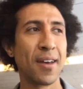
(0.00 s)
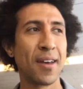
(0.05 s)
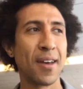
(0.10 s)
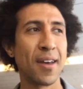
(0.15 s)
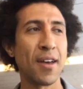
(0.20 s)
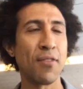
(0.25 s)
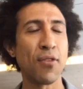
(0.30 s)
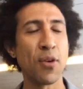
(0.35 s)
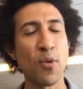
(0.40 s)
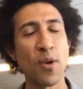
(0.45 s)

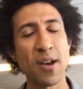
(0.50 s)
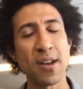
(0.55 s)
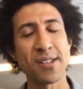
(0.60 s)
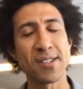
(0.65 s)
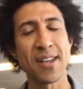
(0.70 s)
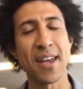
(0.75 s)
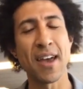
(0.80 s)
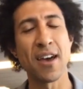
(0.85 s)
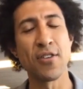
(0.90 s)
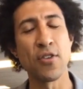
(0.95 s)
if we want to
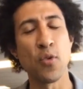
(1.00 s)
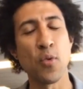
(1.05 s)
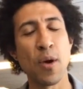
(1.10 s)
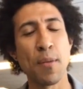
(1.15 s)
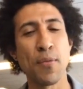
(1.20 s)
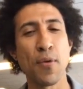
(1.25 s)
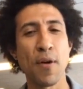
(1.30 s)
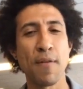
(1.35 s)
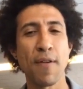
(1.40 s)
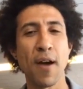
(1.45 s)
stay under
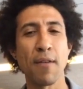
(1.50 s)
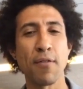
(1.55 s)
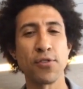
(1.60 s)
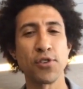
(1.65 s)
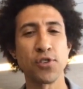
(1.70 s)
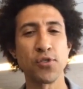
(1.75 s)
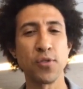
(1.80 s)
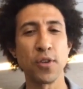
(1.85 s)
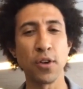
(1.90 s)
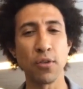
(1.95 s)
1.5 or
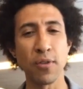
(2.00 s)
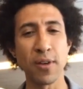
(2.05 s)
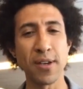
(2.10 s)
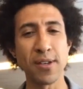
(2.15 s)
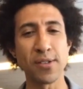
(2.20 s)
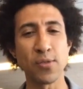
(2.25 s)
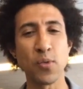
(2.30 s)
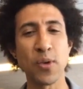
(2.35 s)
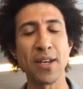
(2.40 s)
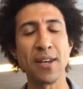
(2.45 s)
2
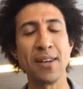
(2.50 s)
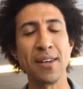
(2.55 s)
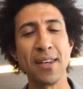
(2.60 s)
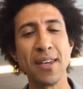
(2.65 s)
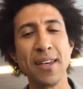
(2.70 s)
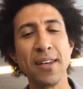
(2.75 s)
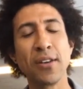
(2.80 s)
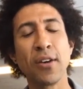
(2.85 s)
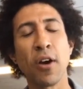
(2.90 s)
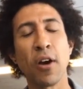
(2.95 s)
degrees, we
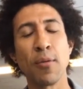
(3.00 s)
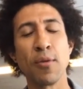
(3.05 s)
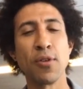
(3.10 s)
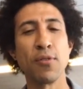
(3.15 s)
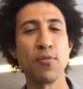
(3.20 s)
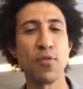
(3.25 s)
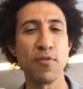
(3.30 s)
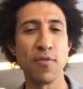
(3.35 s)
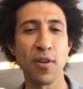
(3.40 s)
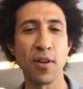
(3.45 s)
need carbon
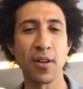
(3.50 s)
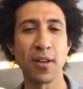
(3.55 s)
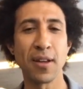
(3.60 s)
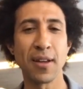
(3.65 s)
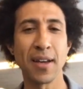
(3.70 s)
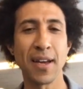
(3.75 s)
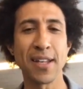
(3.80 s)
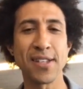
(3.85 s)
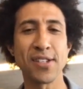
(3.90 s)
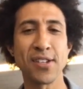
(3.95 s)
removal.
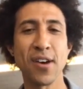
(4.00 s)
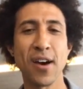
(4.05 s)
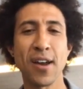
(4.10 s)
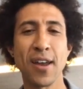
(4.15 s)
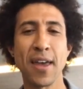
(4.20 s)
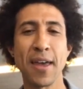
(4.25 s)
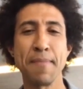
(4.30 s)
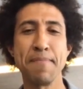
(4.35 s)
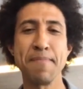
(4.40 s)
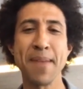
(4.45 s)
It's not
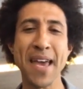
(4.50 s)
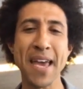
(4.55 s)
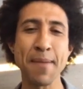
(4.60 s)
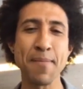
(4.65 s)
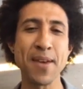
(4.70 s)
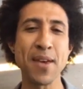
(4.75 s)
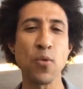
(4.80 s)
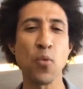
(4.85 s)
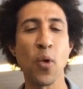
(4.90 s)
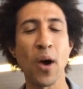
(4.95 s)
a
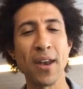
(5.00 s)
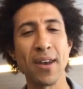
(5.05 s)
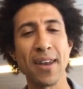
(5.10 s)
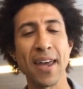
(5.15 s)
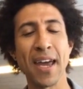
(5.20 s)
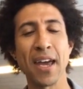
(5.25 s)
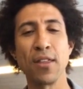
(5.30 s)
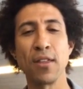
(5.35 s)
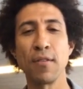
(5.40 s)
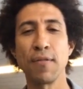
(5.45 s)
maybe one
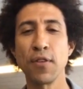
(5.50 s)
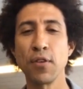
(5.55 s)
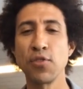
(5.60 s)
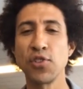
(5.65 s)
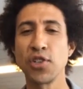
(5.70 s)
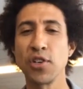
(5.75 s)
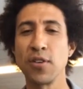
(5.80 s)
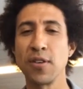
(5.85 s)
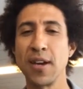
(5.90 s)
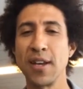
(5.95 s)
day in the
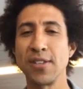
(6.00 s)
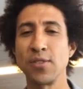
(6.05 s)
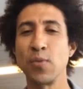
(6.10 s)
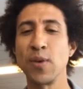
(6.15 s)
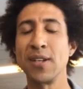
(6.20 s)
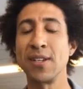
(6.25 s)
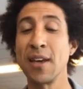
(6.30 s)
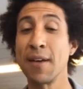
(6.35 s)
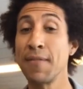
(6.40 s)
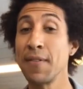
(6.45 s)
future. It's
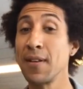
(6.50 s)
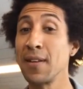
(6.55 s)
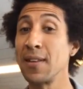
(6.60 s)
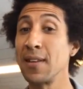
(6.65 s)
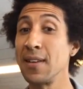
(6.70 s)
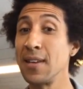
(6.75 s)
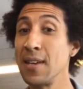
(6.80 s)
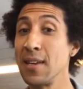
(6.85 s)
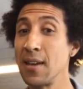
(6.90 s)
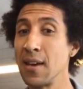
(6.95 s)
we definitely
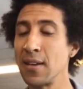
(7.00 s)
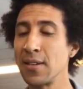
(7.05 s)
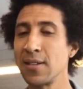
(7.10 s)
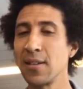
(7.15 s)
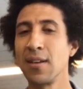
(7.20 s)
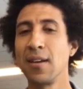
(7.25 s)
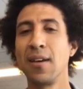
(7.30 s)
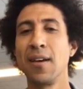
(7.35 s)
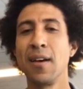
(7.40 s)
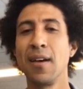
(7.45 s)
need it
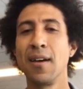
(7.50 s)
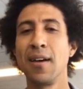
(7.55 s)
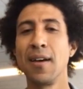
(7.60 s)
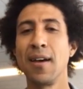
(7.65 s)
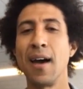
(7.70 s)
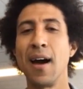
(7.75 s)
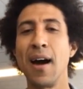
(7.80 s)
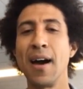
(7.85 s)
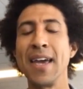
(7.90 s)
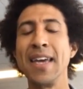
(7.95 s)

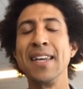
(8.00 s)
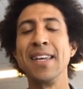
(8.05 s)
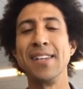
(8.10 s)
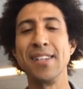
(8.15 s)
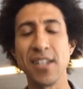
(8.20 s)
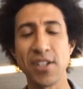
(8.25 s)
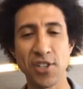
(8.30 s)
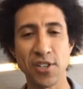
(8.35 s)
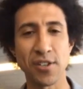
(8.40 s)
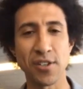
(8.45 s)
in
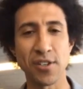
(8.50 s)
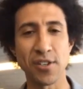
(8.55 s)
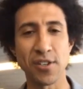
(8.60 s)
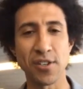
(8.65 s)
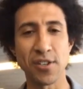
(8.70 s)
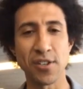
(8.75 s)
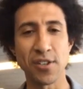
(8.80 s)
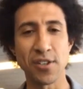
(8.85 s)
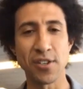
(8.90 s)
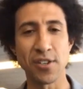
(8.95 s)
addition to
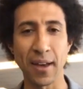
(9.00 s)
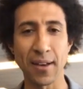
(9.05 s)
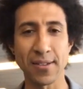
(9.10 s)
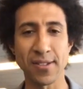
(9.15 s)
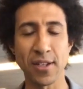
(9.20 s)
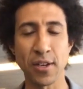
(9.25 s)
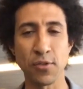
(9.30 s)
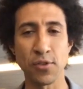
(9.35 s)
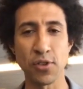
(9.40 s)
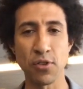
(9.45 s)
dramatic
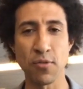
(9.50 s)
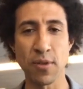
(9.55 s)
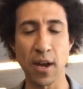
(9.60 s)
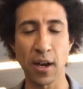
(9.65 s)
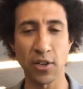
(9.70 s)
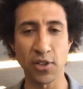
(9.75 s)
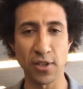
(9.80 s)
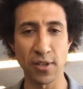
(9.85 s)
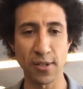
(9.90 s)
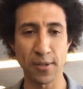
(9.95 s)
CO2
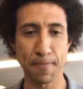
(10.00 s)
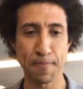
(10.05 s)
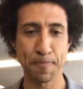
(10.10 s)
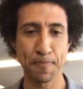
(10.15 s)
reductions.